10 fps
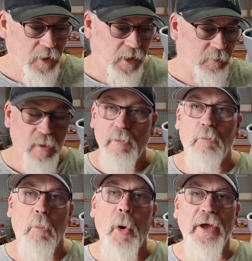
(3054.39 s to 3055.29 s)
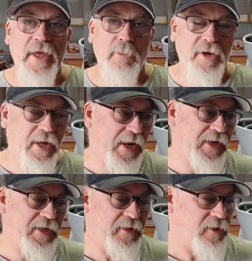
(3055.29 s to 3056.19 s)
Um, it might come in
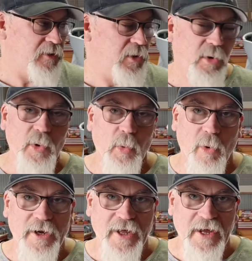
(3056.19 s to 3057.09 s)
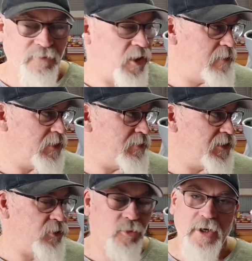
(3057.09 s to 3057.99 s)
handy one day if I happen to be
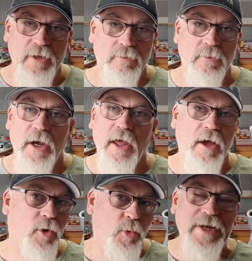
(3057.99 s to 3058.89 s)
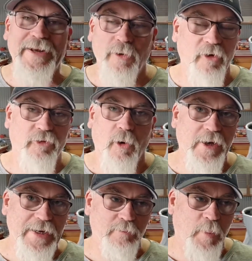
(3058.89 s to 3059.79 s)
doing a a really nice
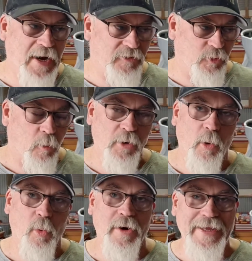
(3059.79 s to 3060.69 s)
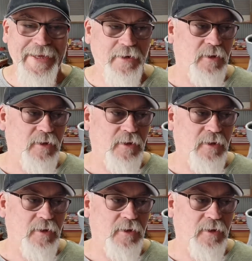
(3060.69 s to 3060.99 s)
high-end paint job and I want to get